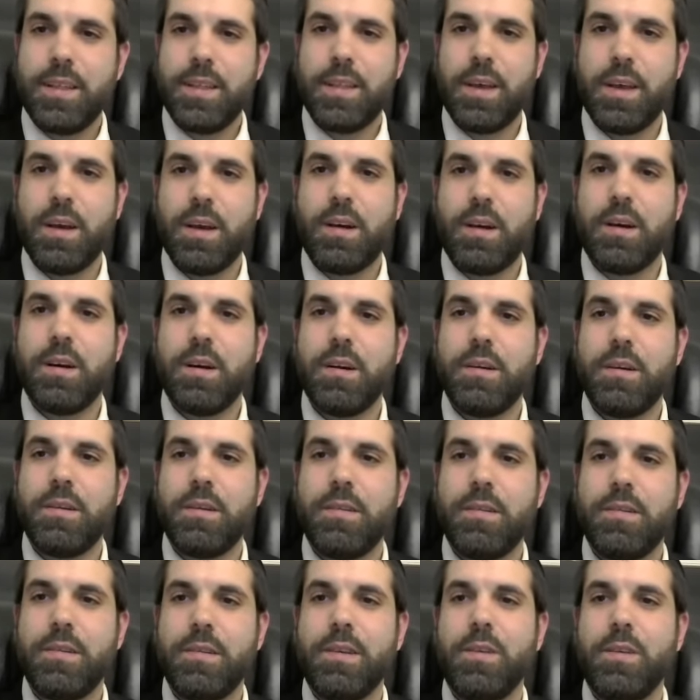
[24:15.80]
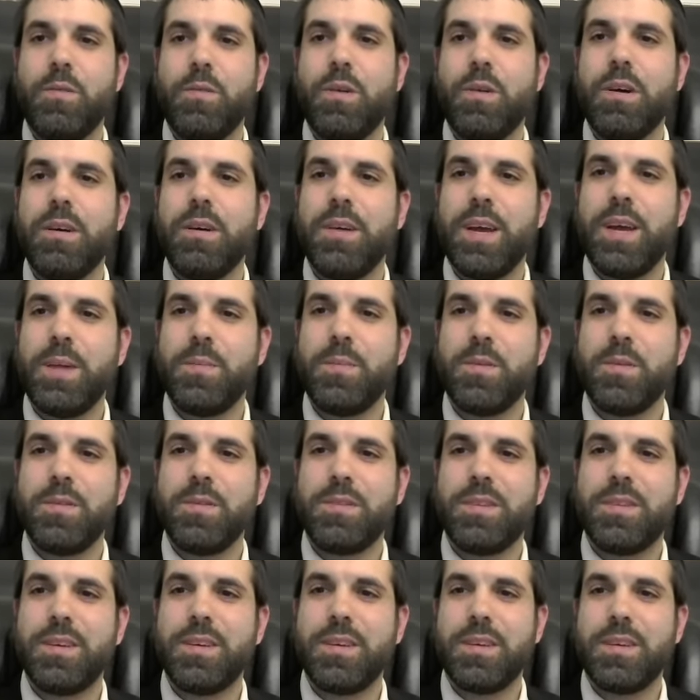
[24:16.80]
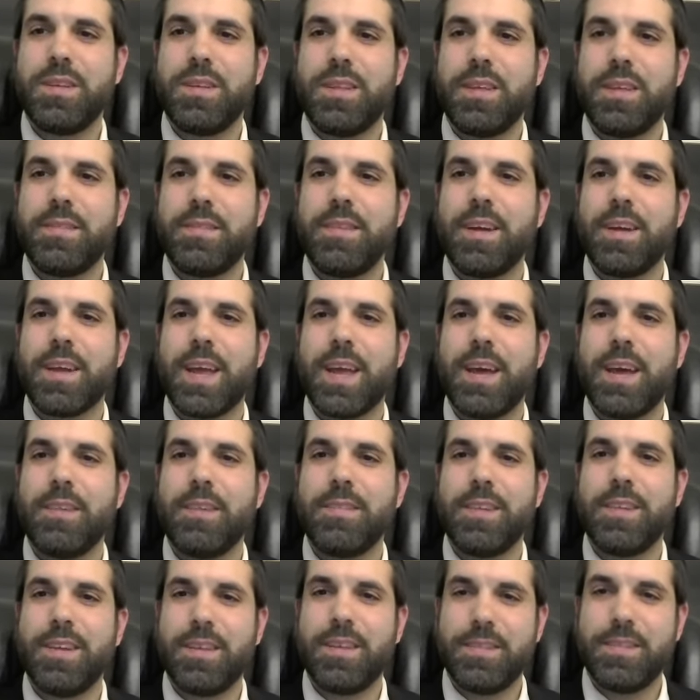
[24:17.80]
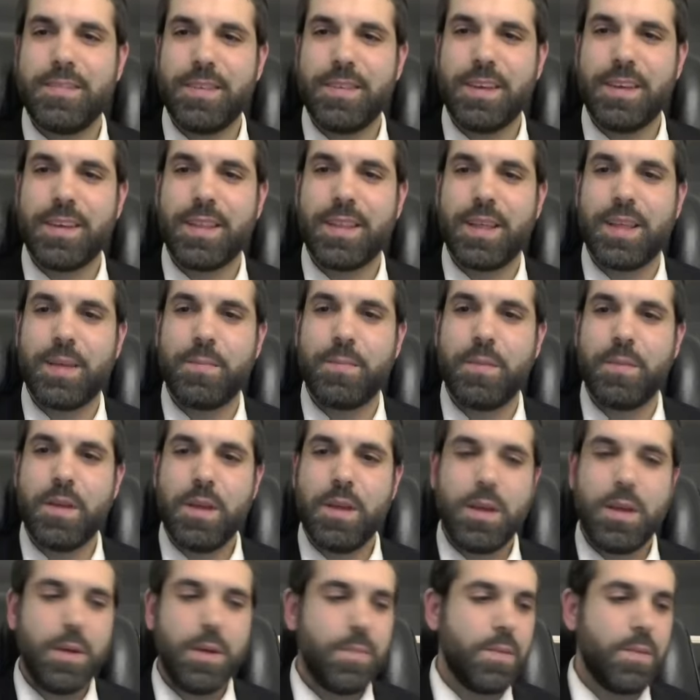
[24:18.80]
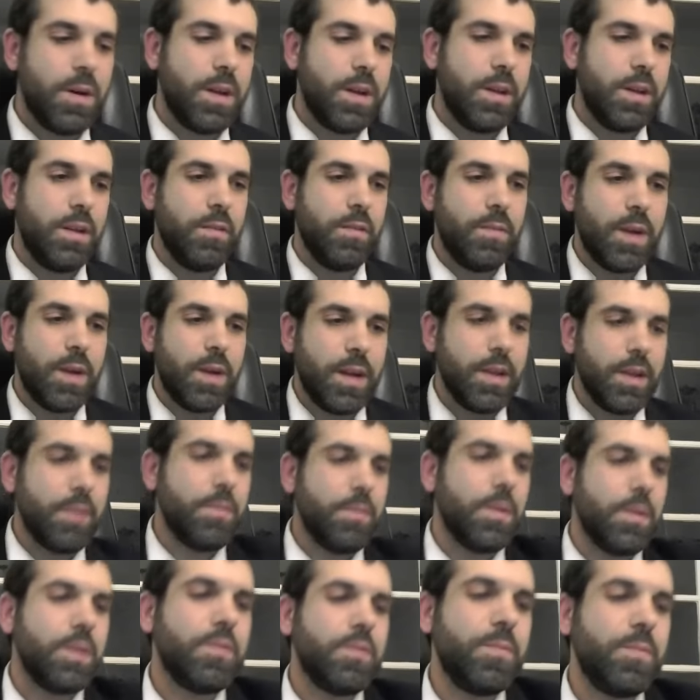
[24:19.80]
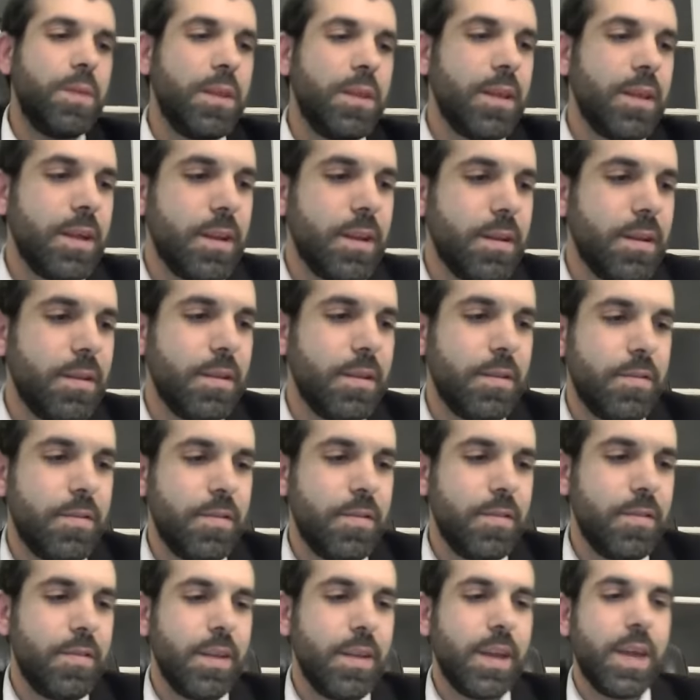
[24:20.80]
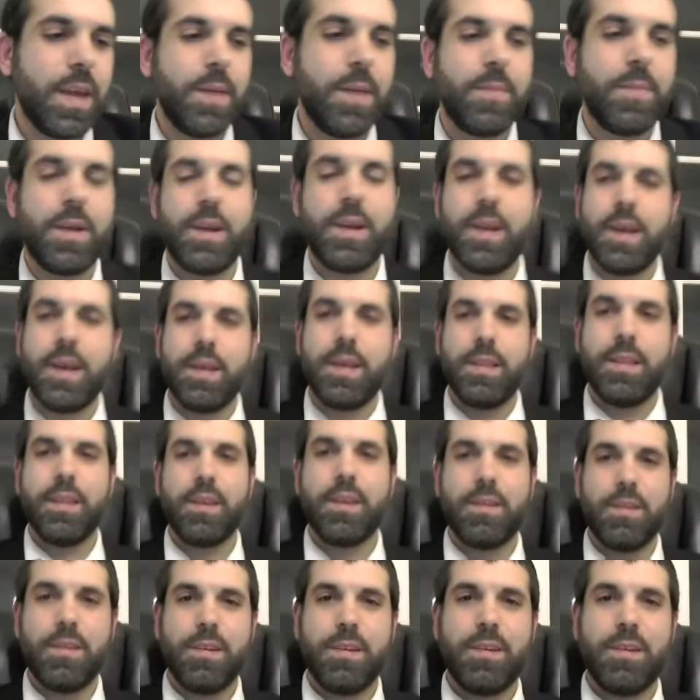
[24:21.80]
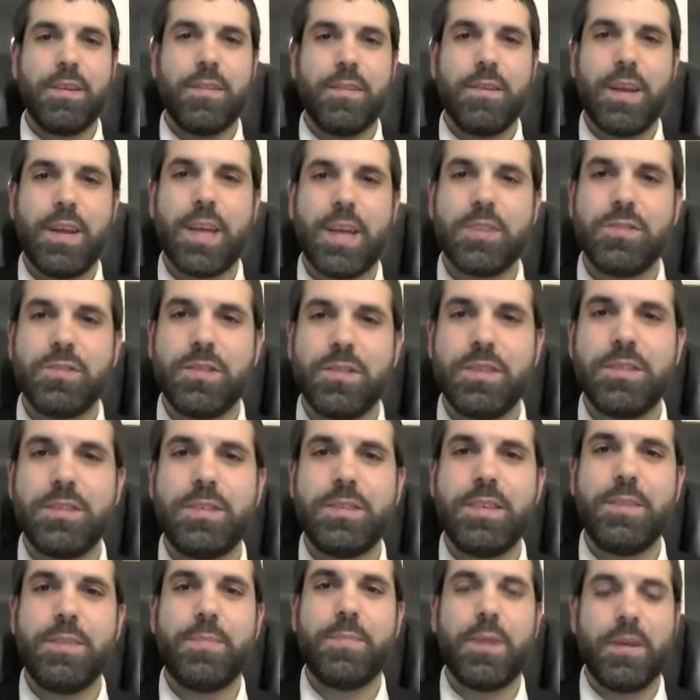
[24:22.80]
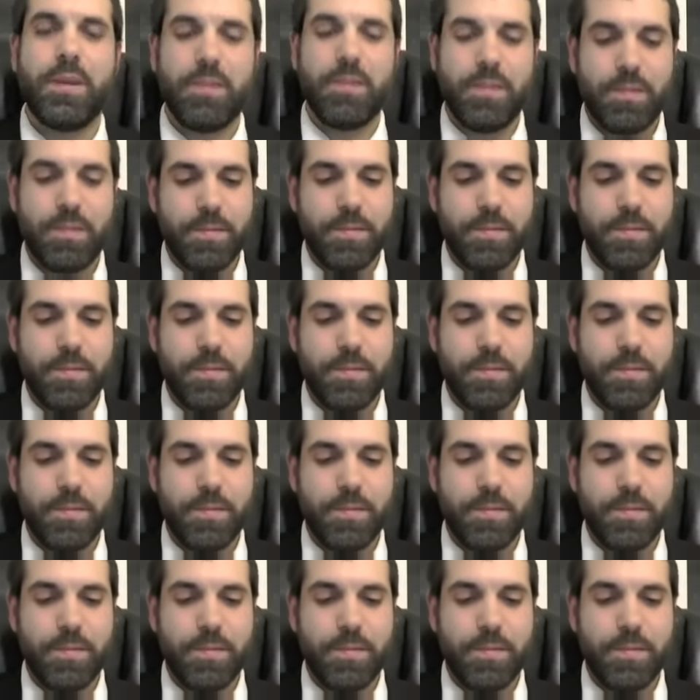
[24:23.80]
they are you are able to, that's not counted as seeing them. But you're right, it must be that since they came at night, they couldn't actually see Paro.